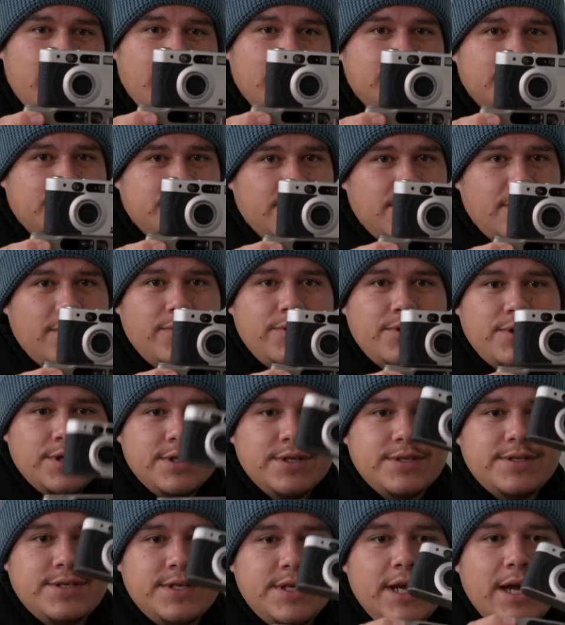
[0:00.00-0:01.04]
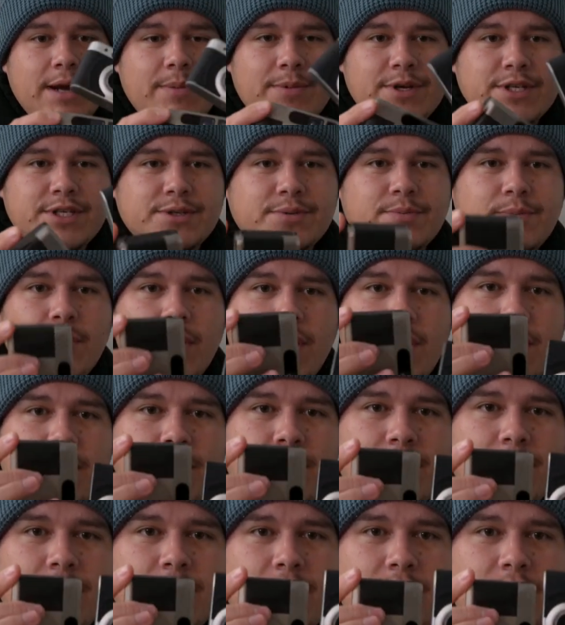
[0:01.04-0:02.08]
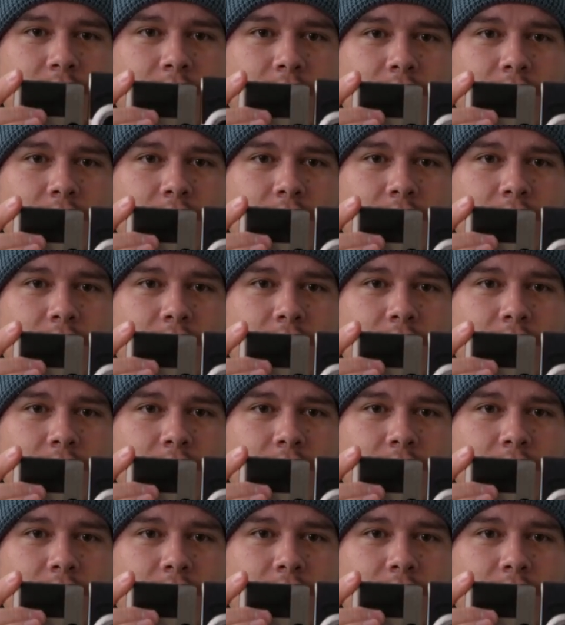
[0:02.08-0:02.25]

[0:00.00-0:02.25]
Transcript: So you can see how much smaller and